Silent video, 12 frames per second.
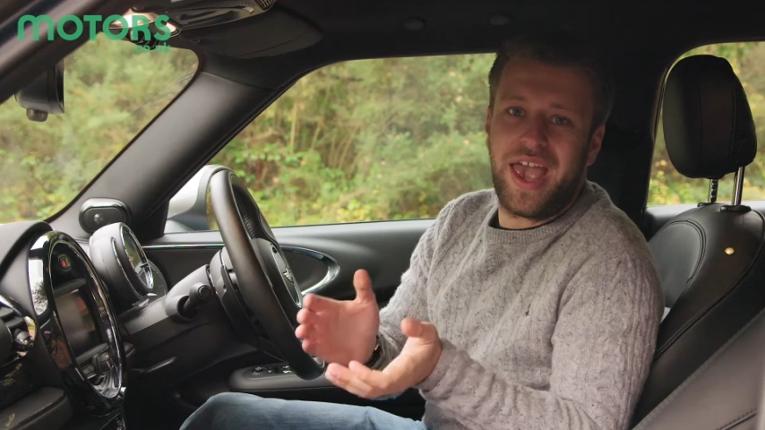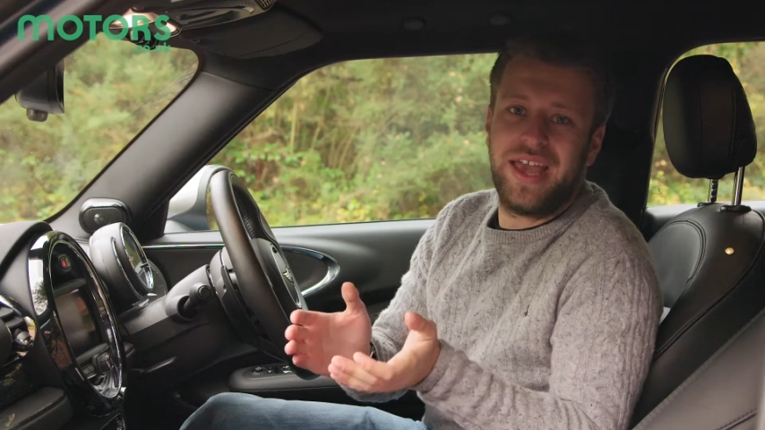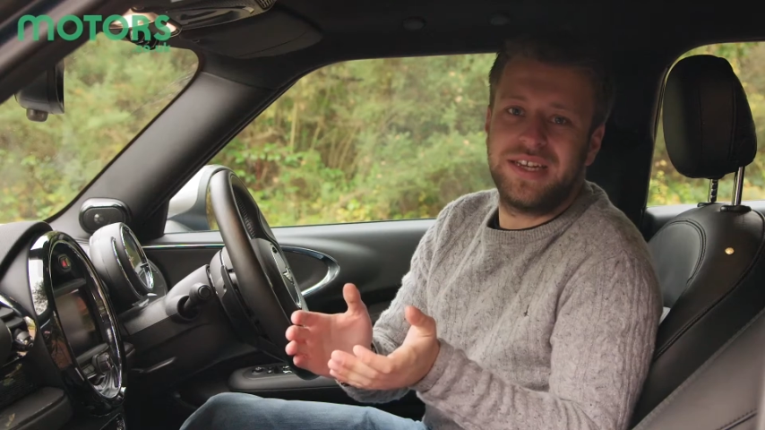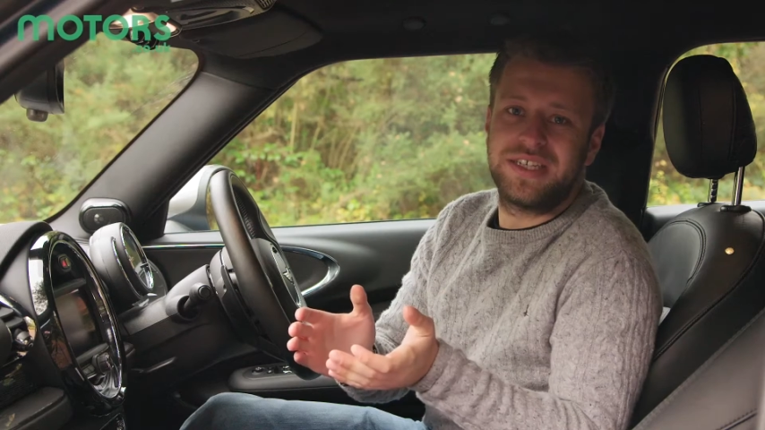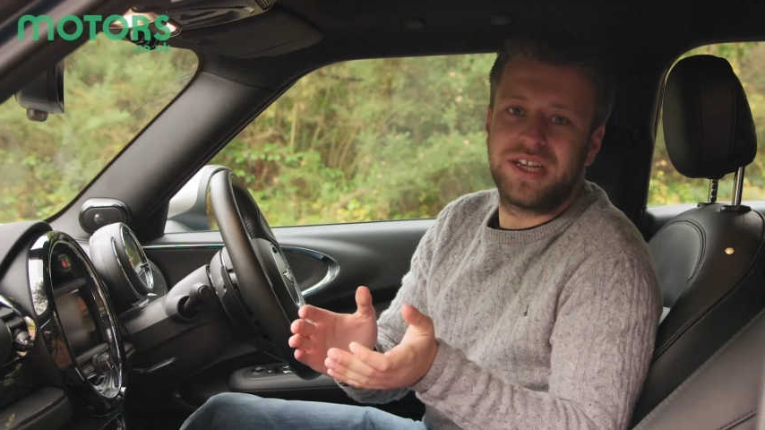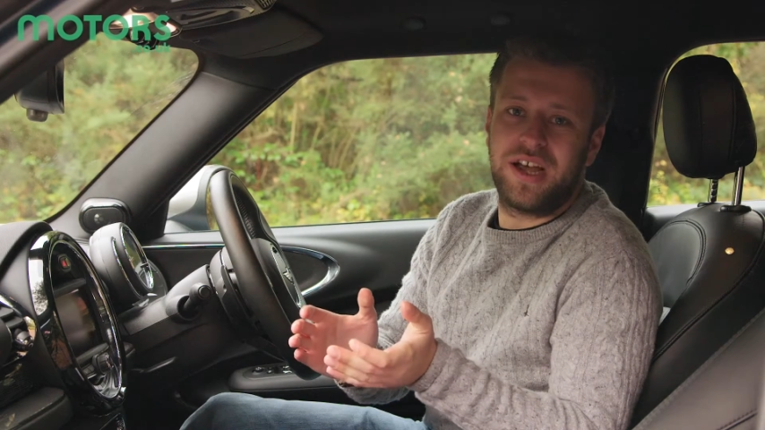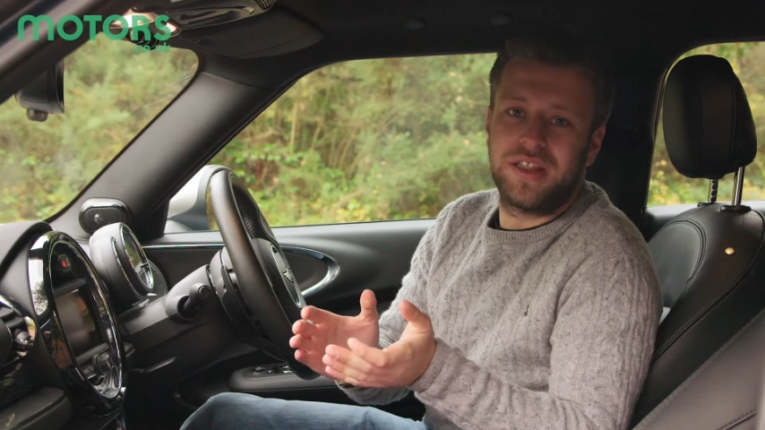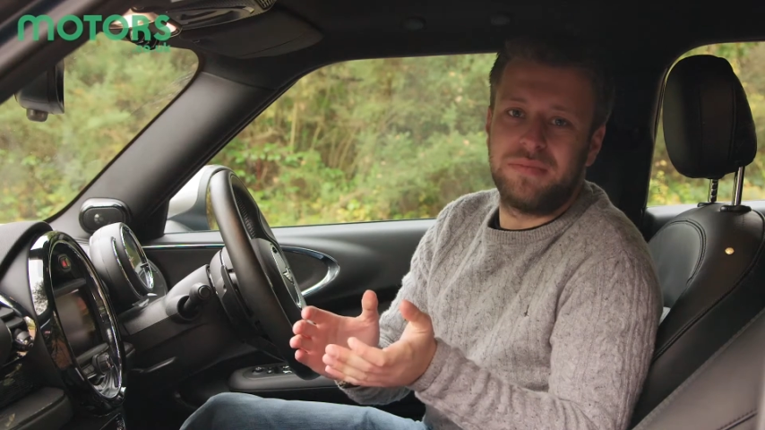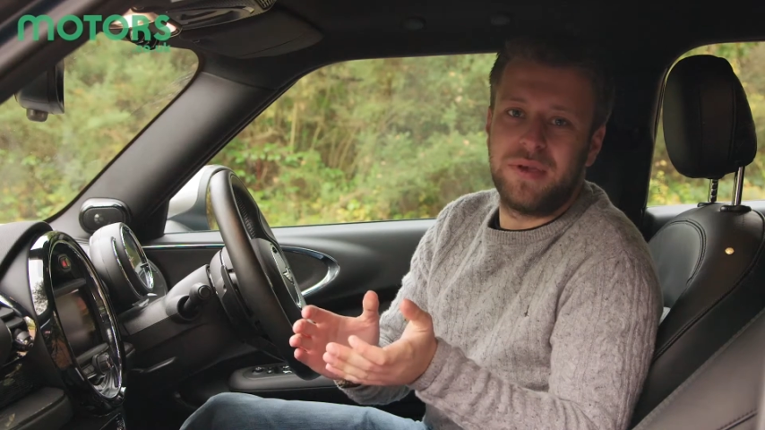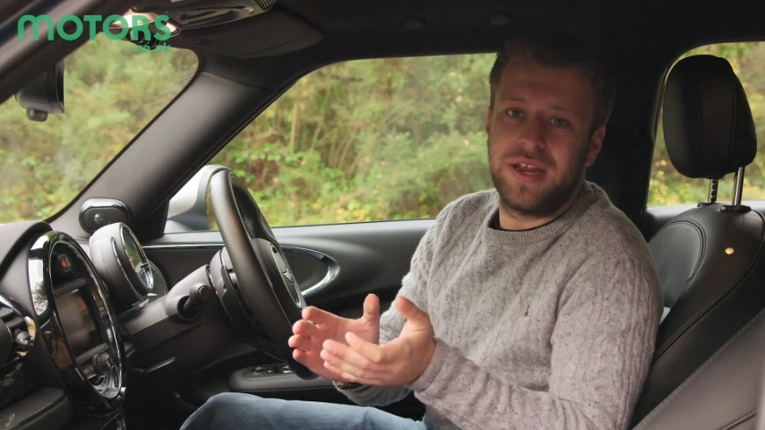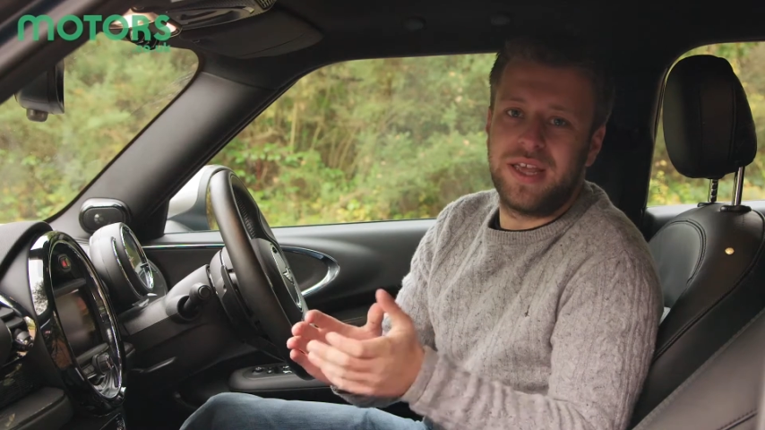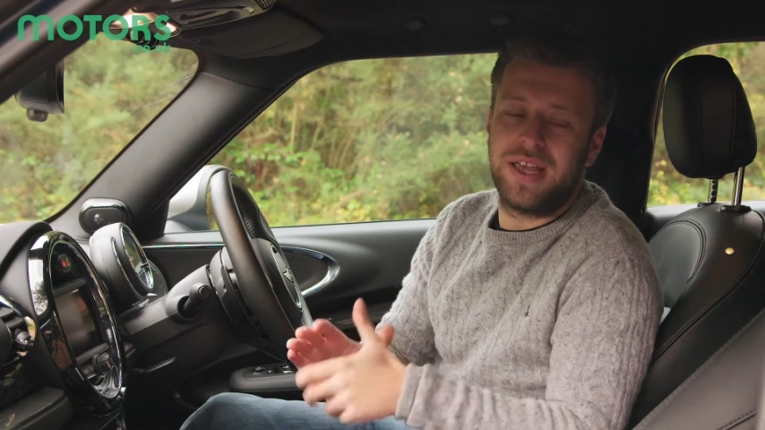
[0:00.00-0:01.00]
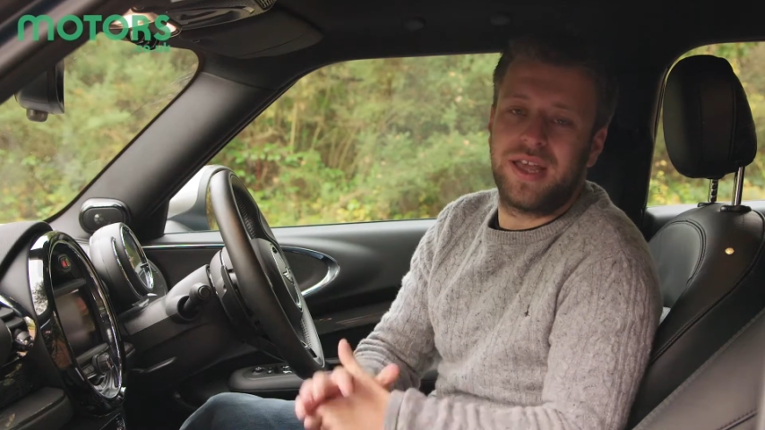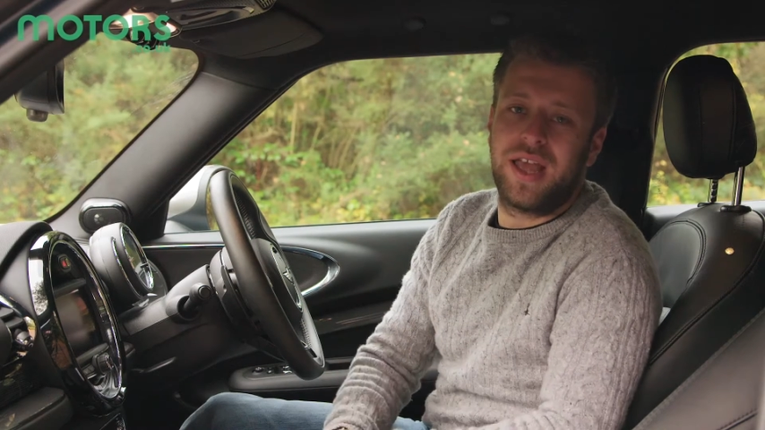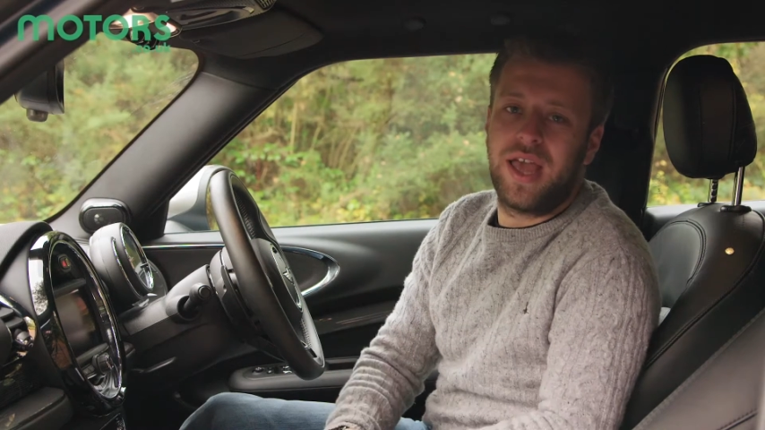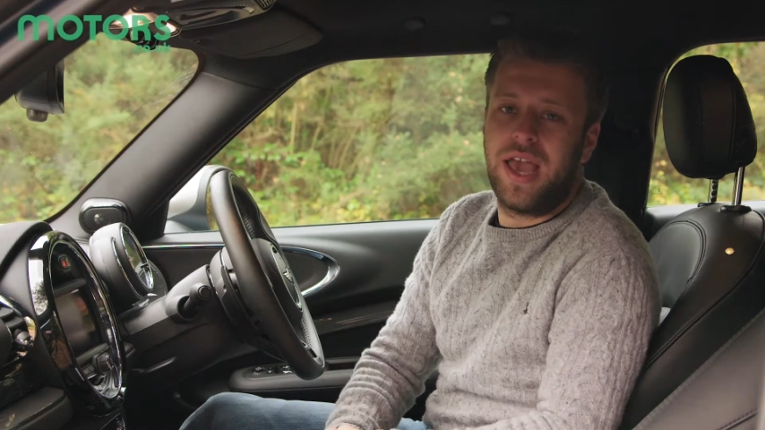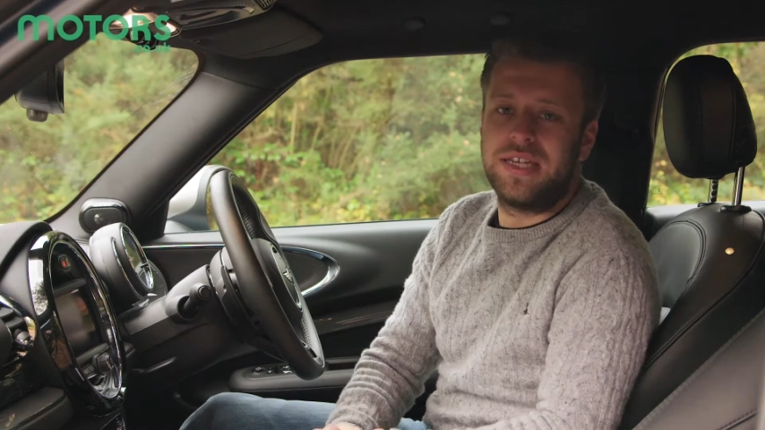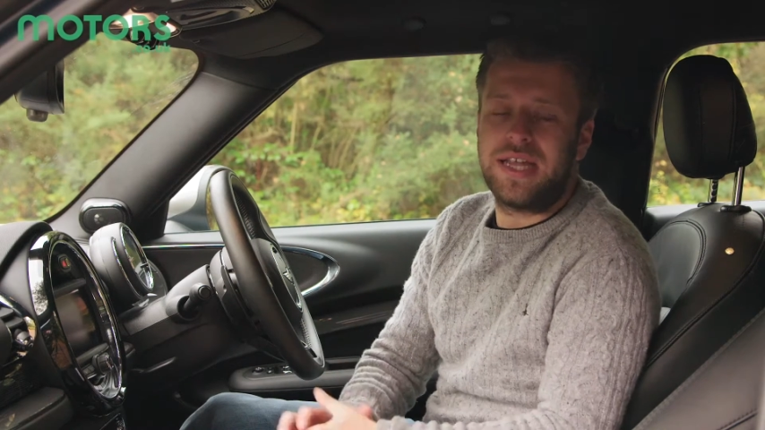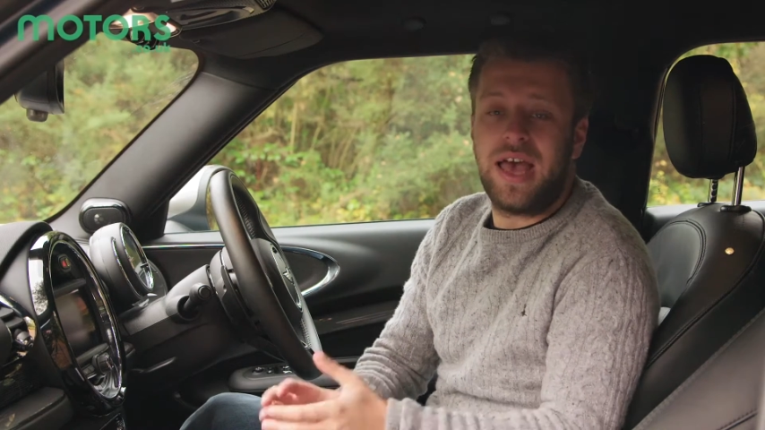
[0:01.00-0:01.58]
Inside the Mini, it's